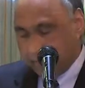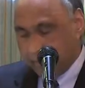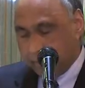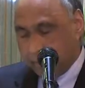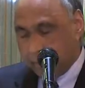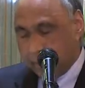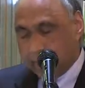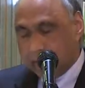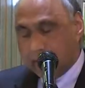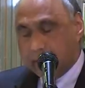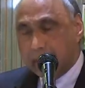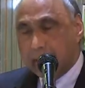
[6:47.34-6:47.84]

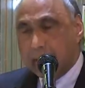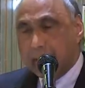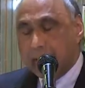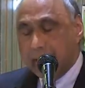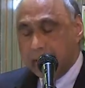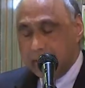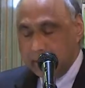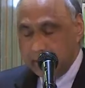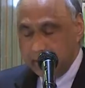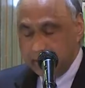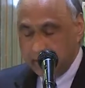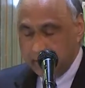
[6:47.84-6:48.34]
for the
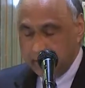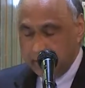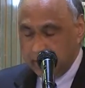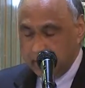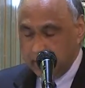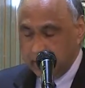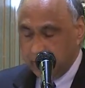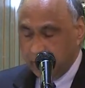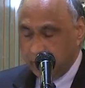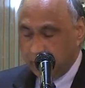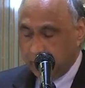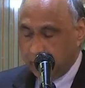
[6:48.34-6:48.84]
need
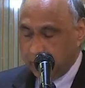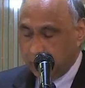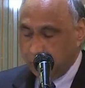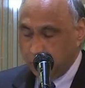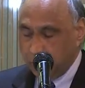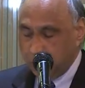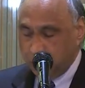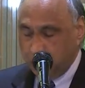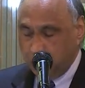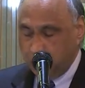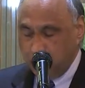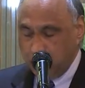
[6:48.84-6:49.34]
for
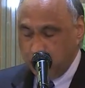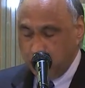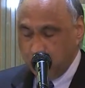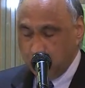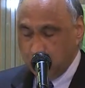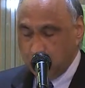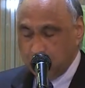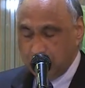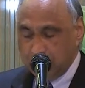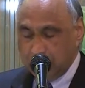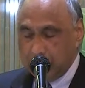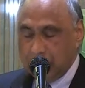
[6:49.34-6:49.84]
truthful
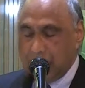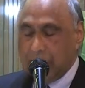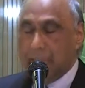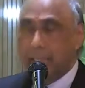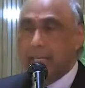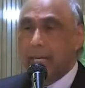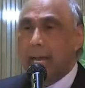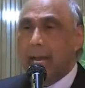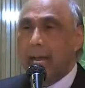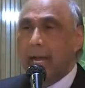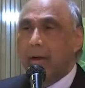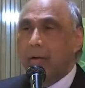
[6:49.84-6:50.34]
news than
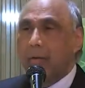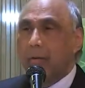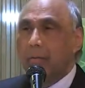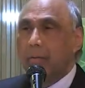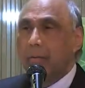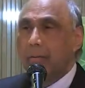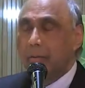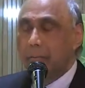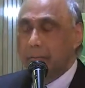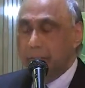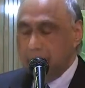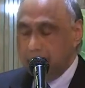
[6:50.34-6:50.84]
now
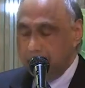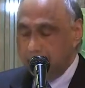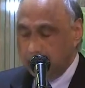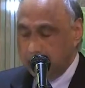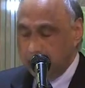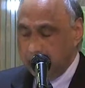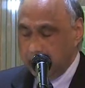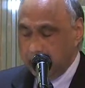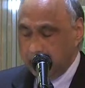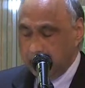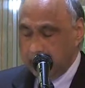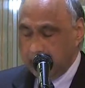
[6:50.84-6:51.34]

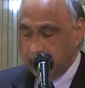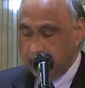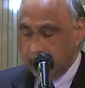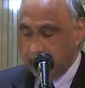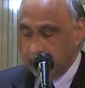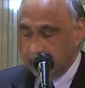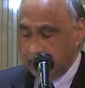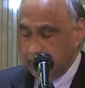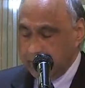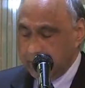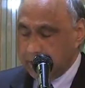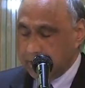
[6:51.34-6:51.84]

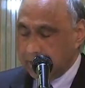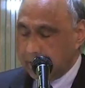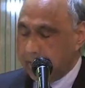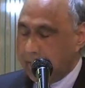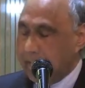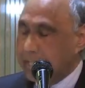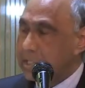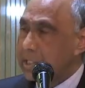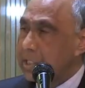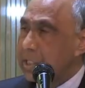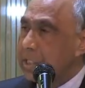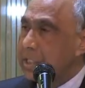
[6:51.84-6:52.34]
at this
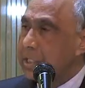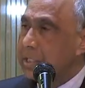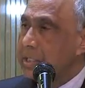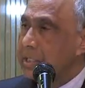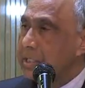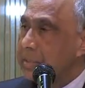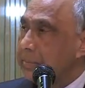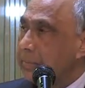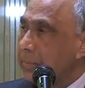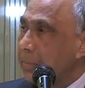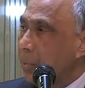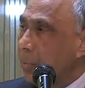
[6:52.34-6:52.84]
crisis
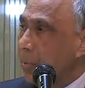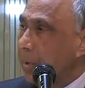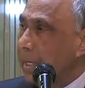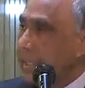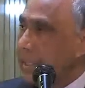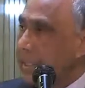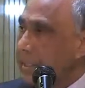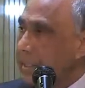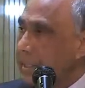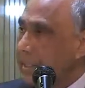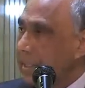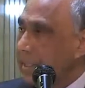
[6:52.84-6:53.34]

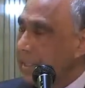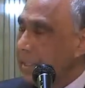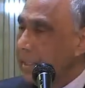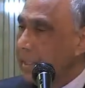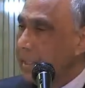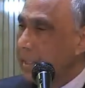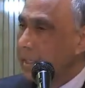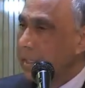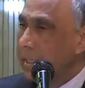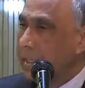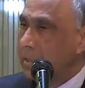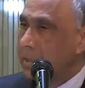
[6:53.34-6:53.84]
point
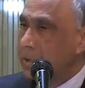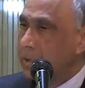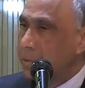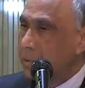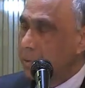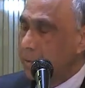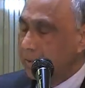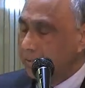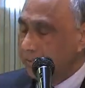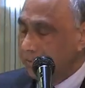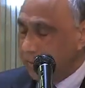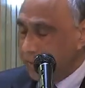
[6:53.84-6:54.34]
in the
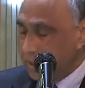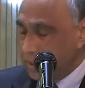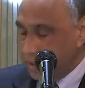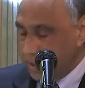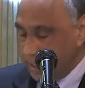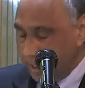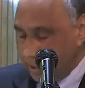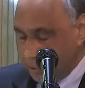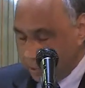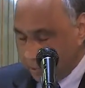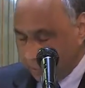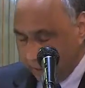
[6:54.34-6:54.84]
21st
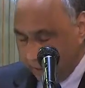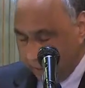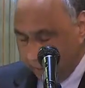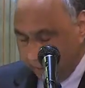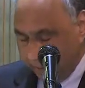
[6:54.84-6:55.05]
century.